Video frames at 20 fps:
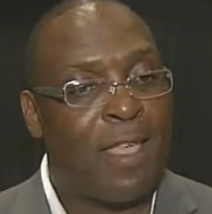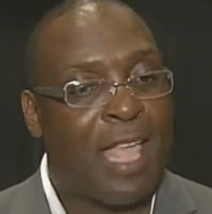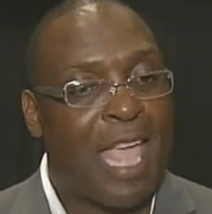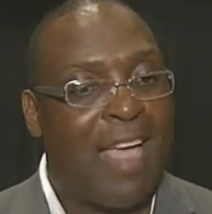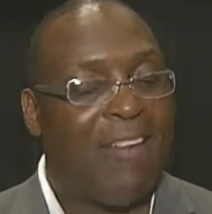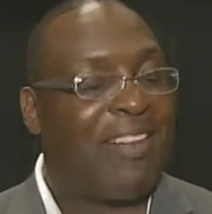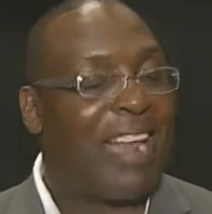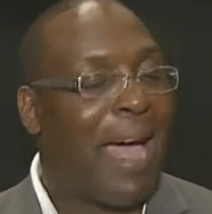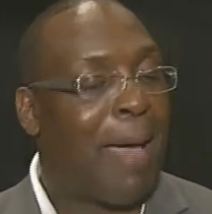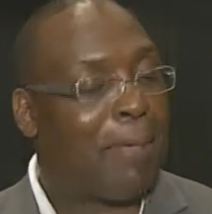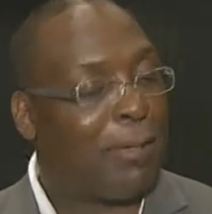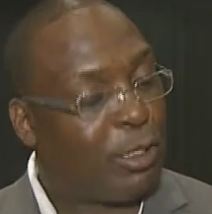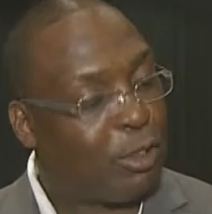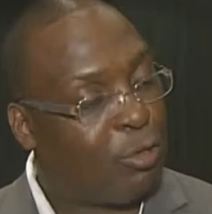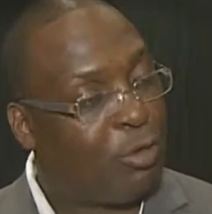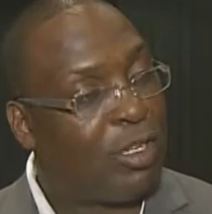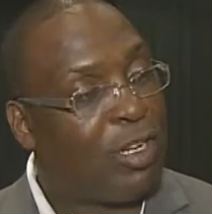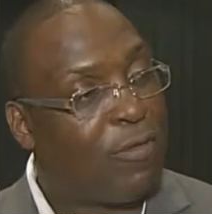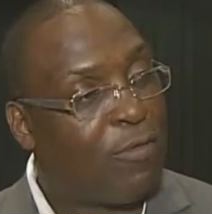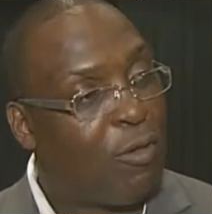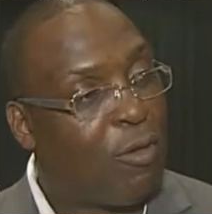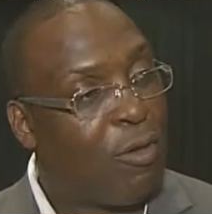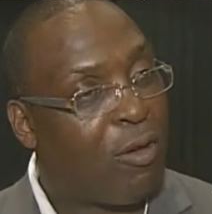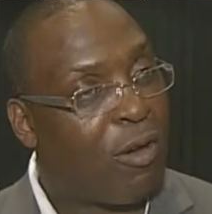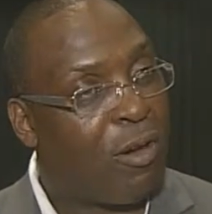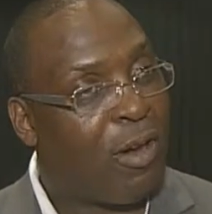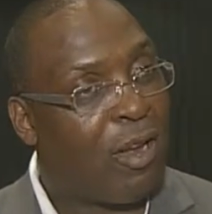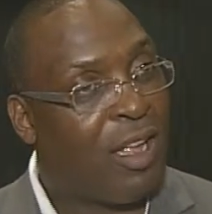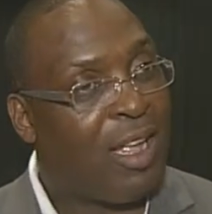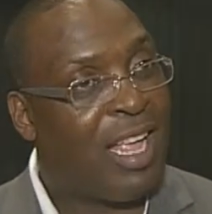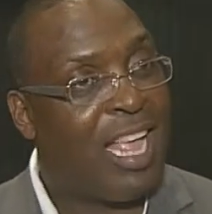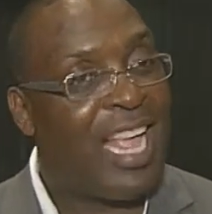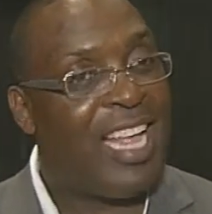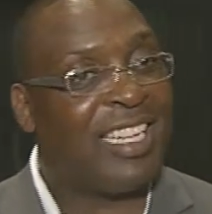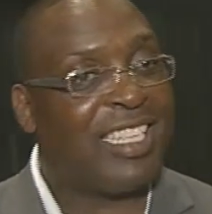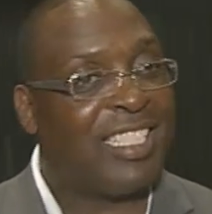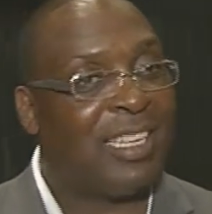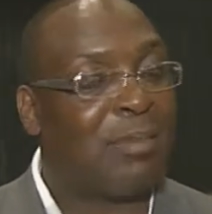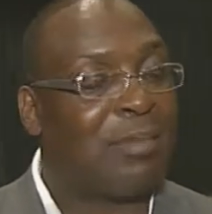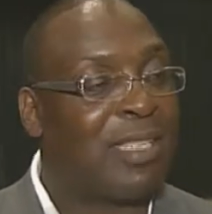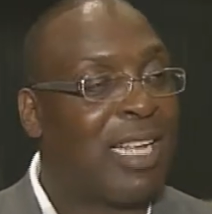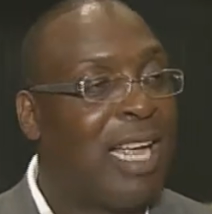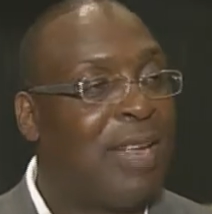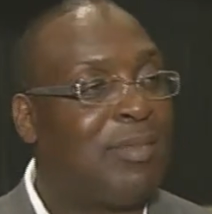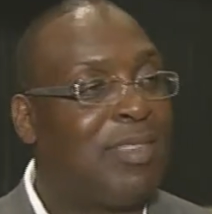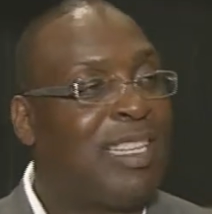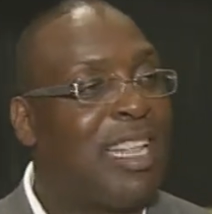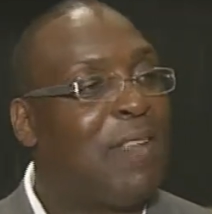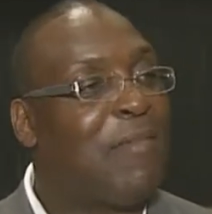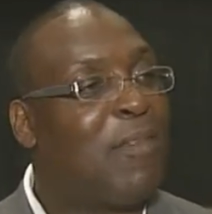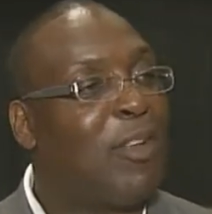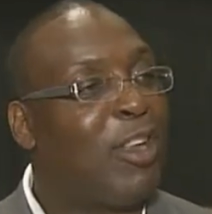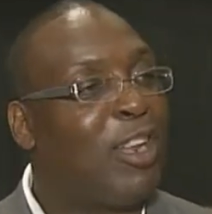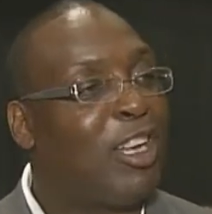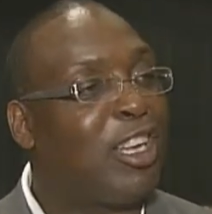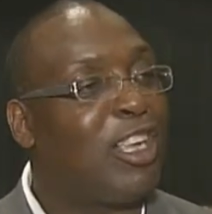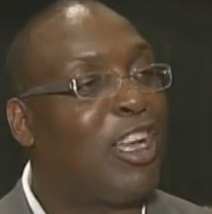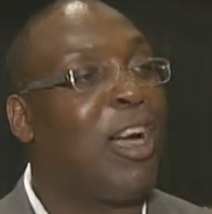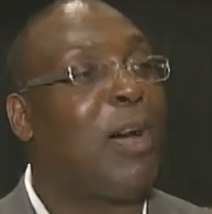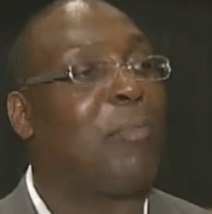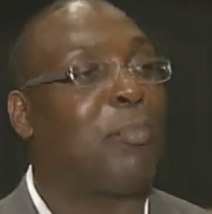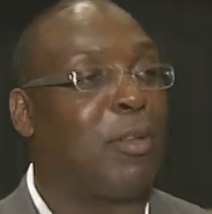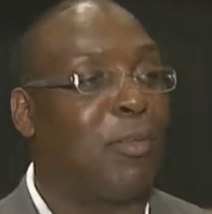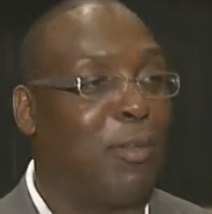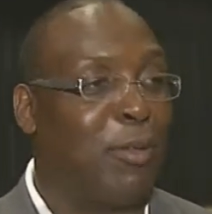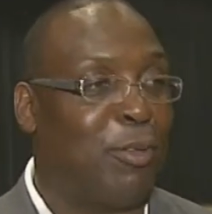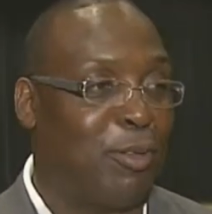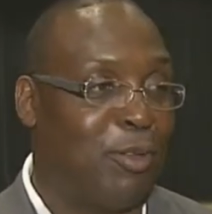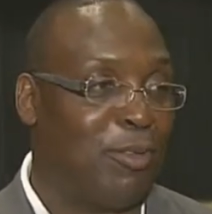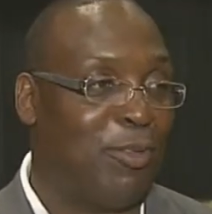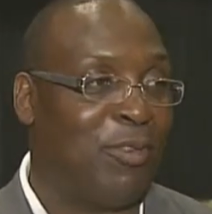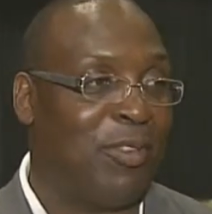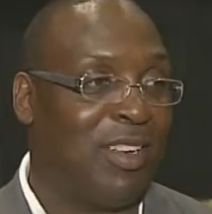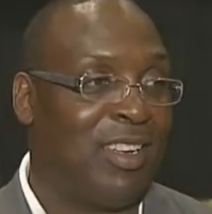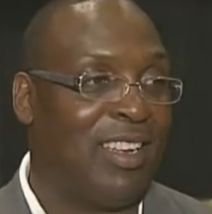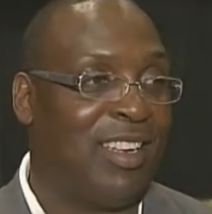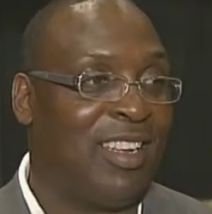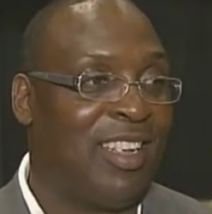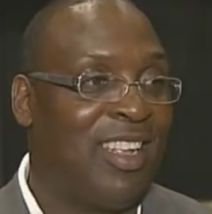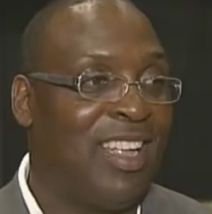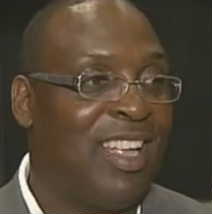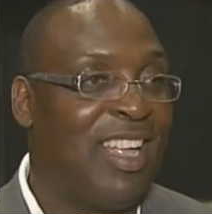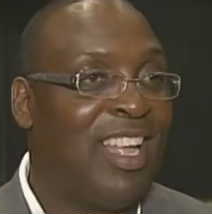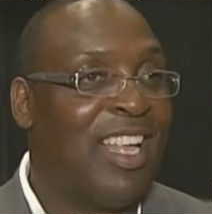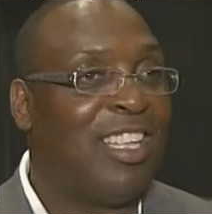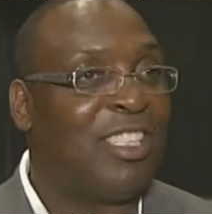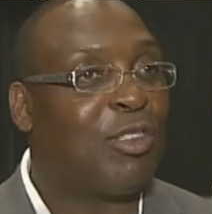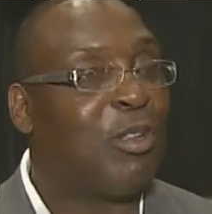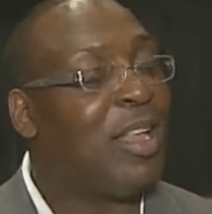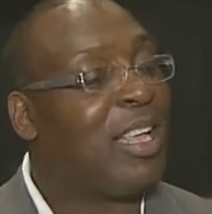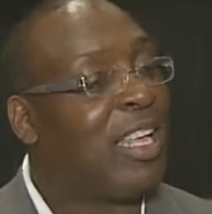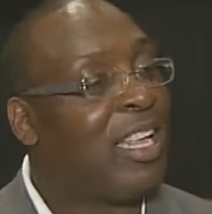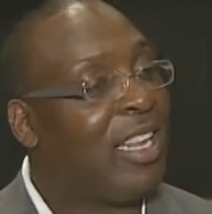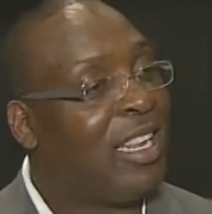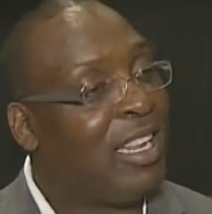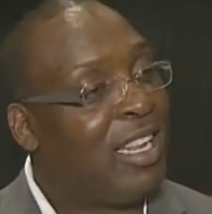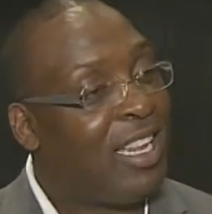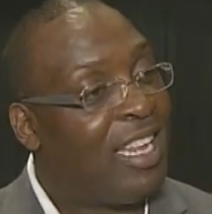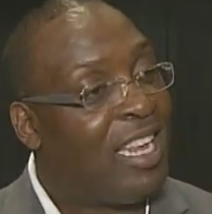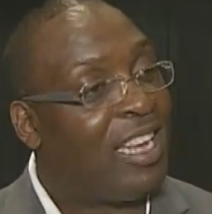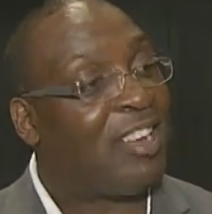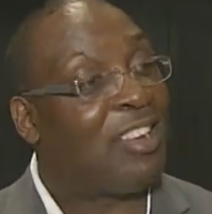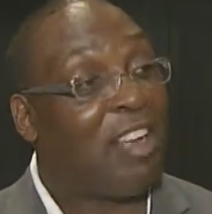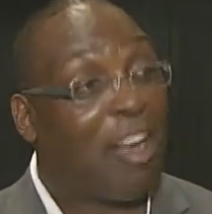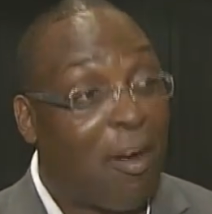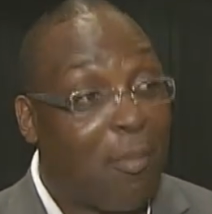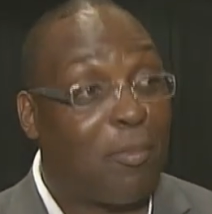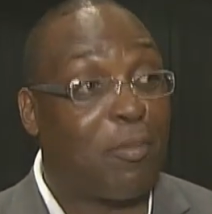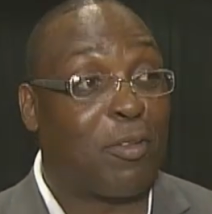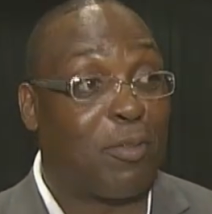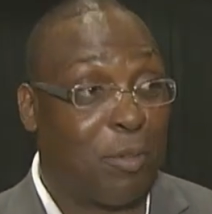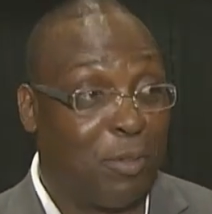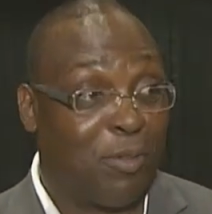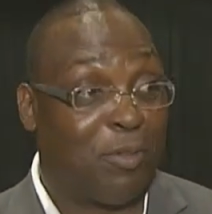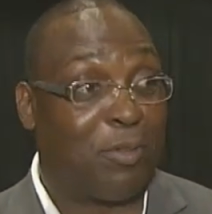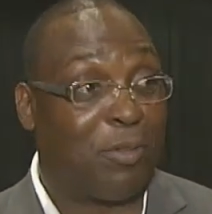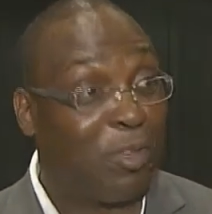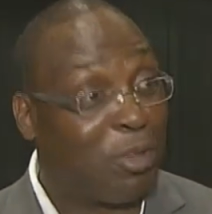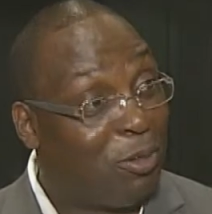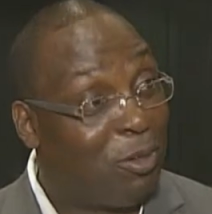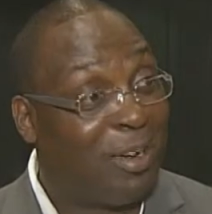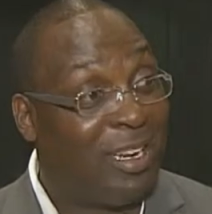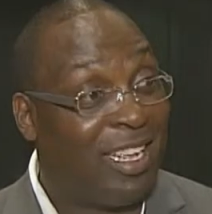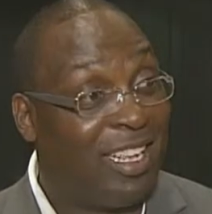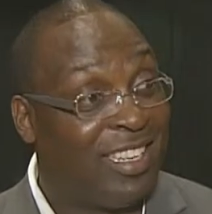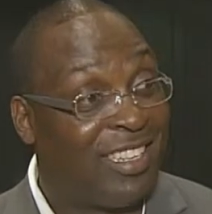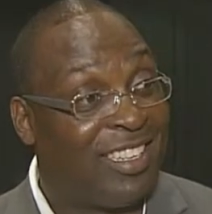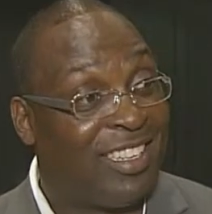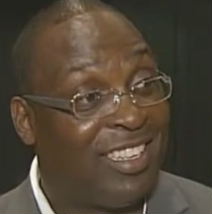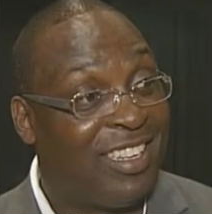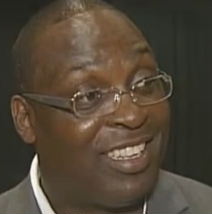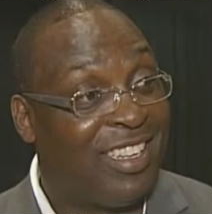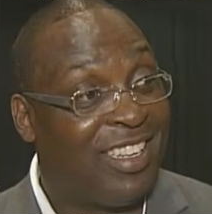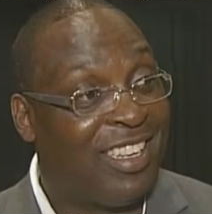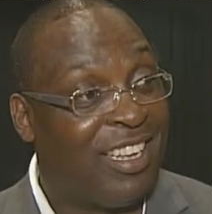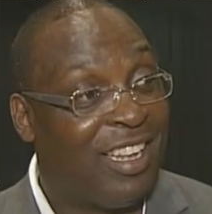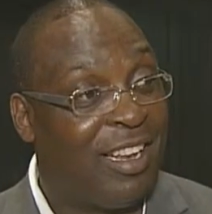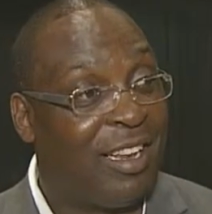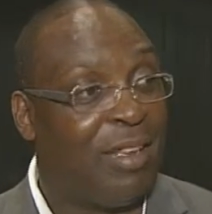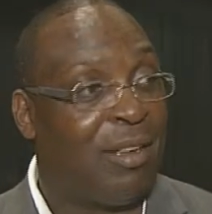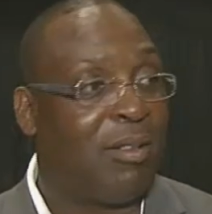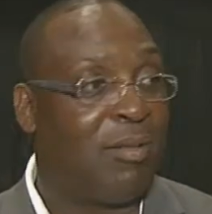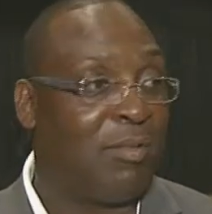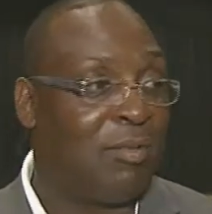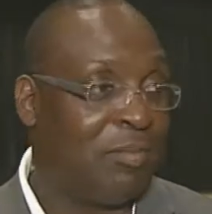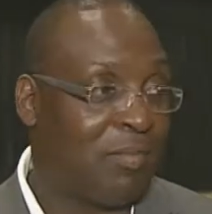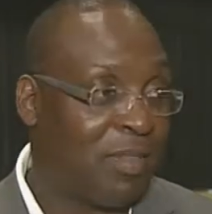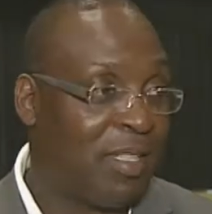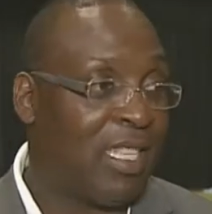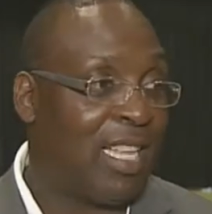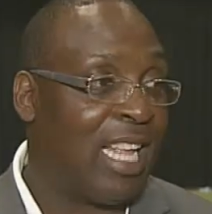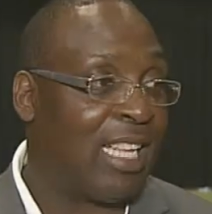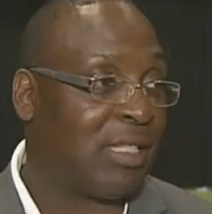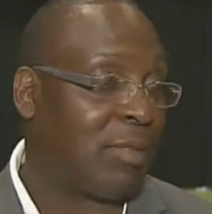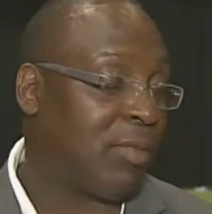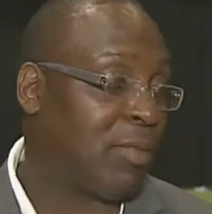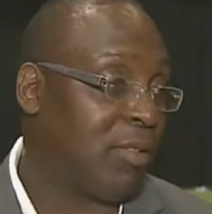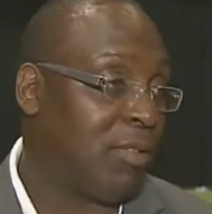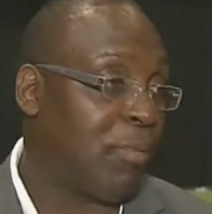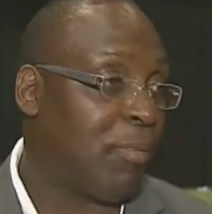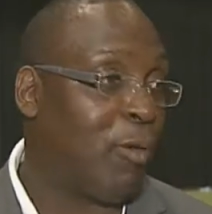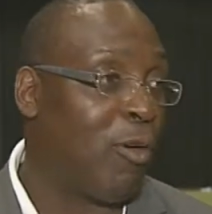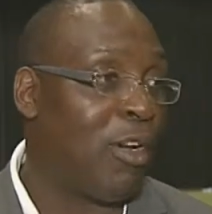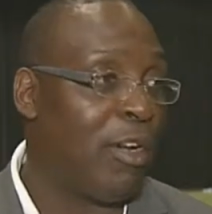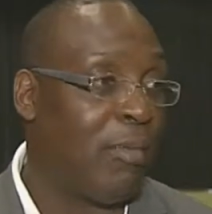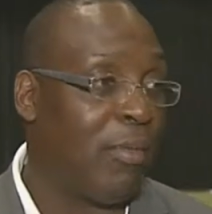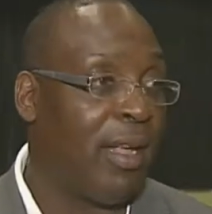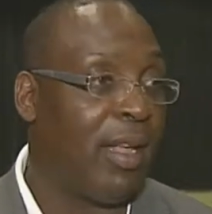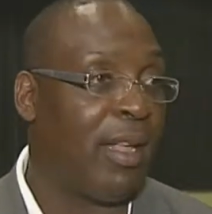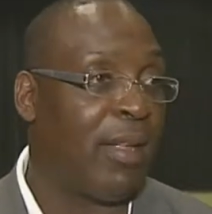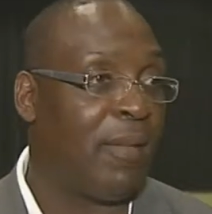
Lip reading: have an opportunity for, and sometimes that they feel uncomfortable doing, so they can get comfortable doing it. You know, so, that's what's important to me.